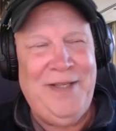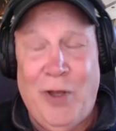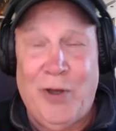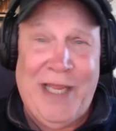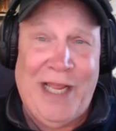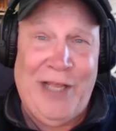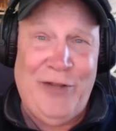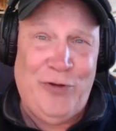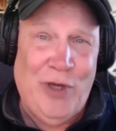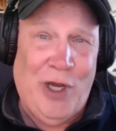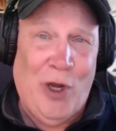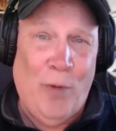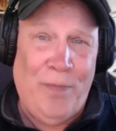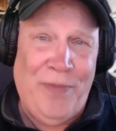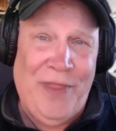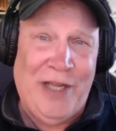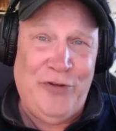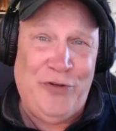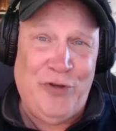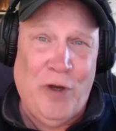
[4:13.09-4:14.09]
Okay, so I
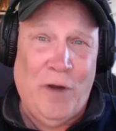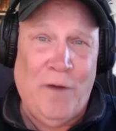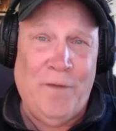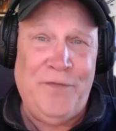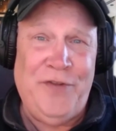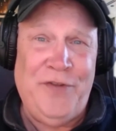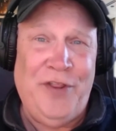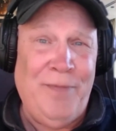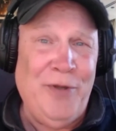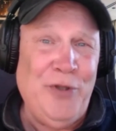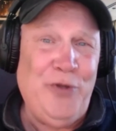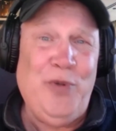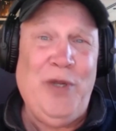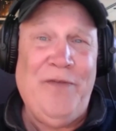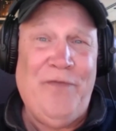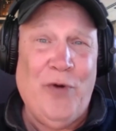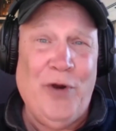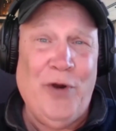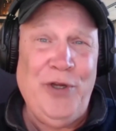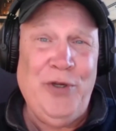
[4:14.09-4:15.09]
hope that solves the
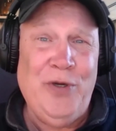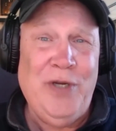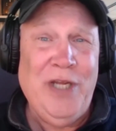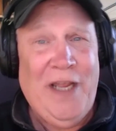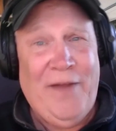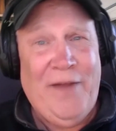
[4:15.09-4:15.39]
mystery for you.